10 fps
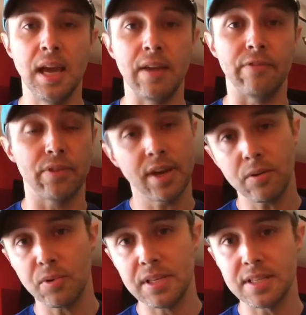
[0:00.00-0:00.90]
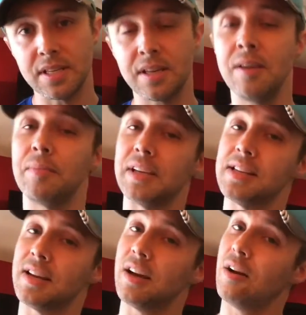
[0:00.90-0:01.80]
and for that reason, because
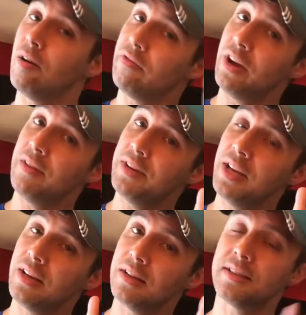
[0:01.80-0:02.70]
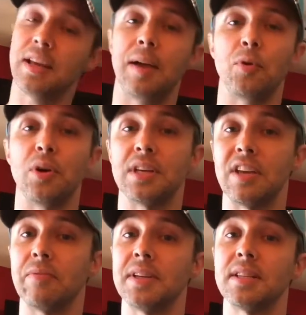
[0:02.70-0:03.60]
I got all 5 days, I'm going to
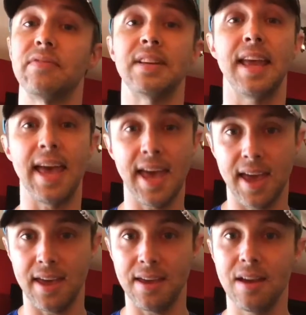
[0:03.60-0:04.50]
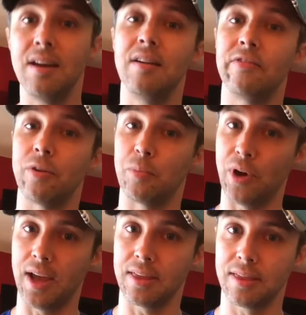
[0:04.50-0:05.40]
give myself an A for
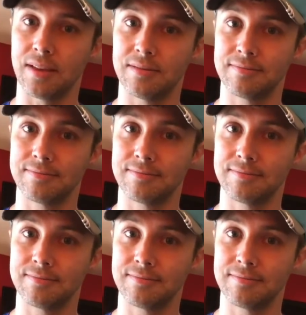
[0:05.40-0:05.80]
breath.